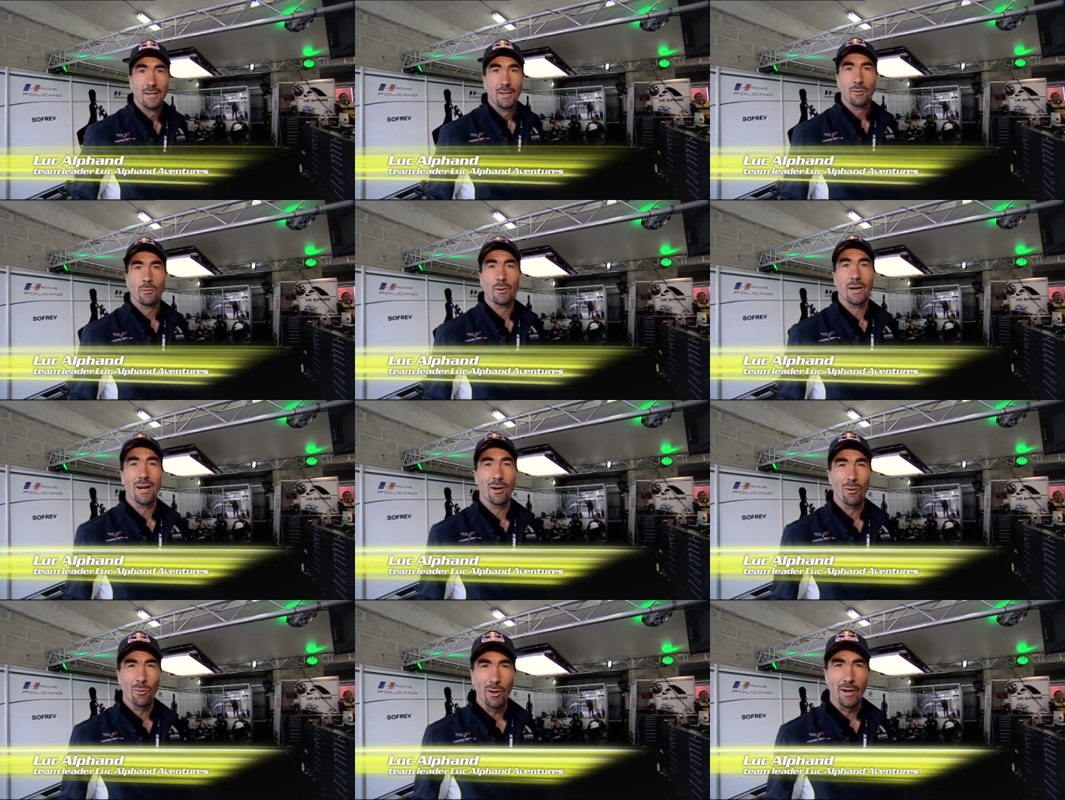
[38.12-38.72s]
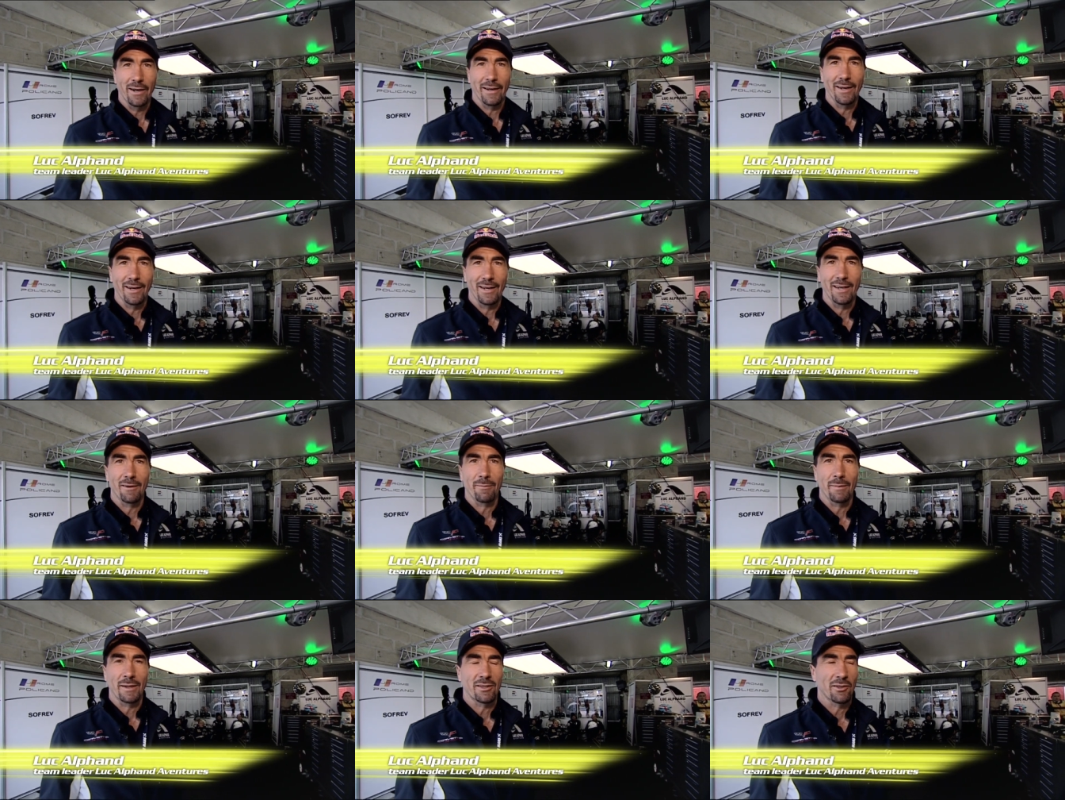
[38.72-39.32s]
we are working a
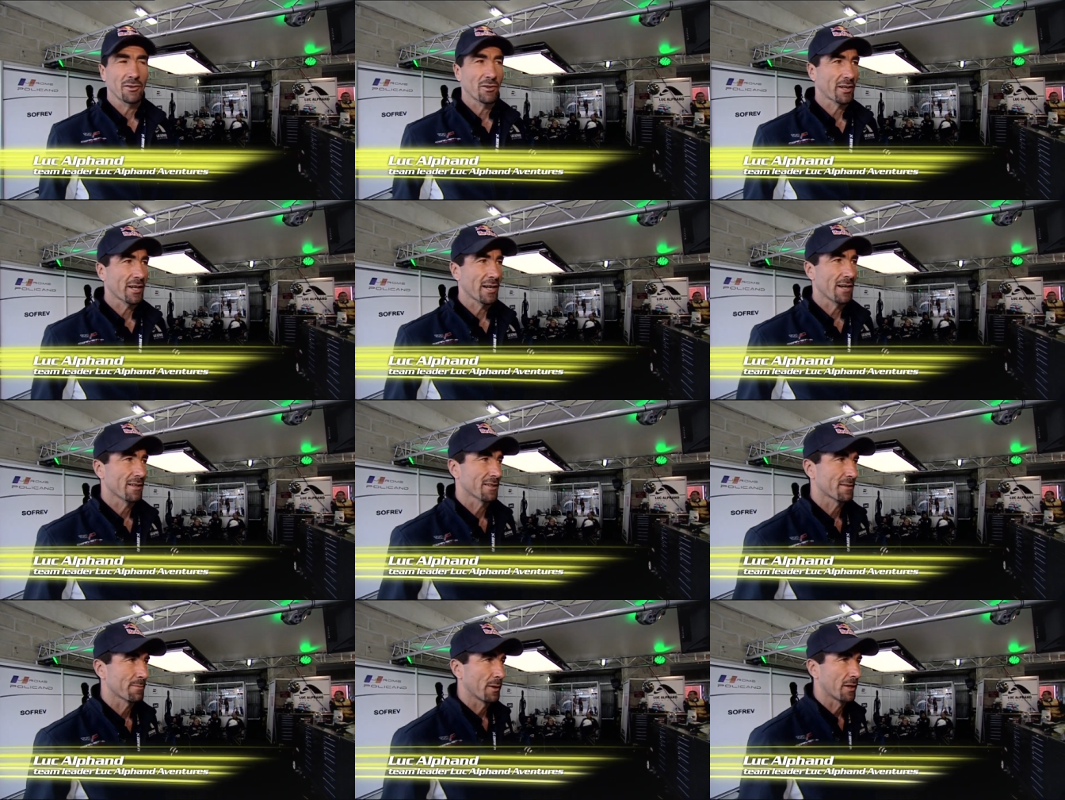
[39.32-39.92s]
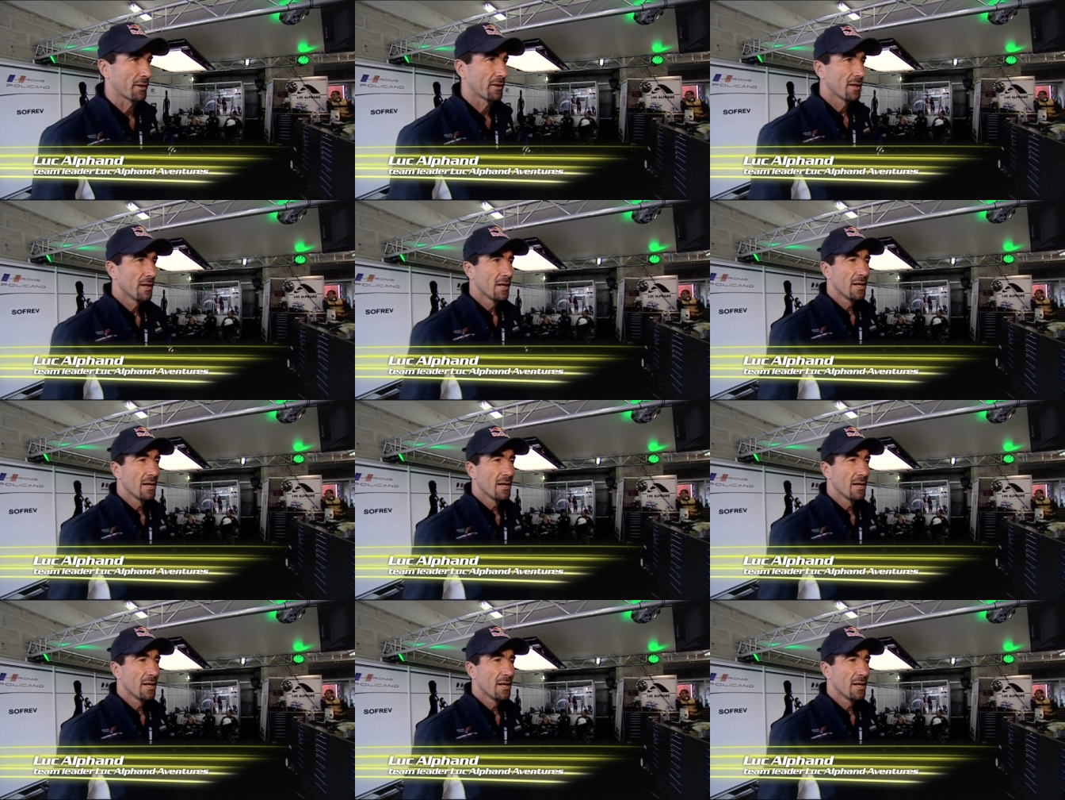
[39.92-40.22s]
little bit on the cars, but